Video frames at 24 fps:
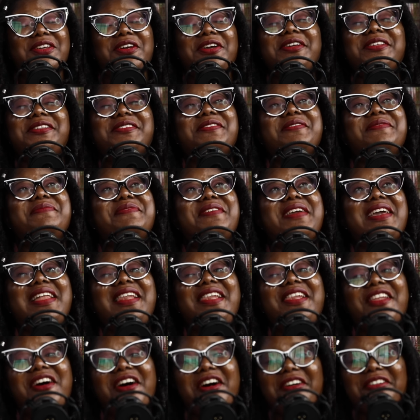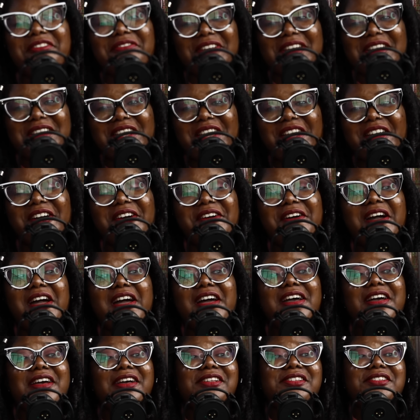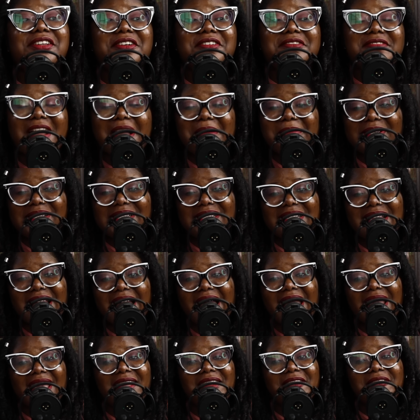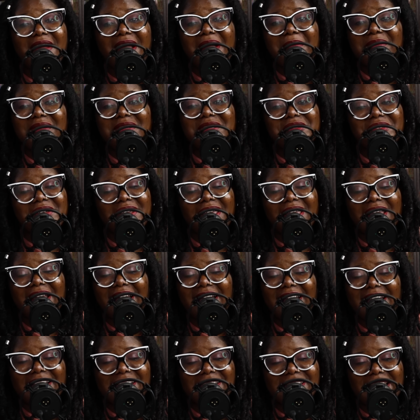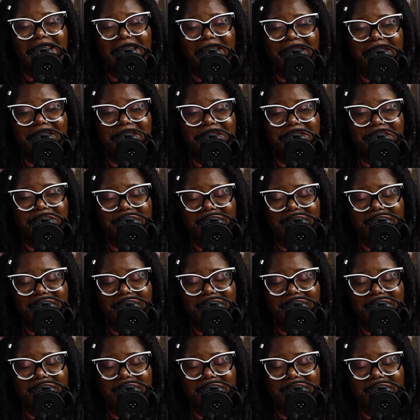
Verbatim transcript: going to be a long video. So grab a snack, grab a drink, and let's get into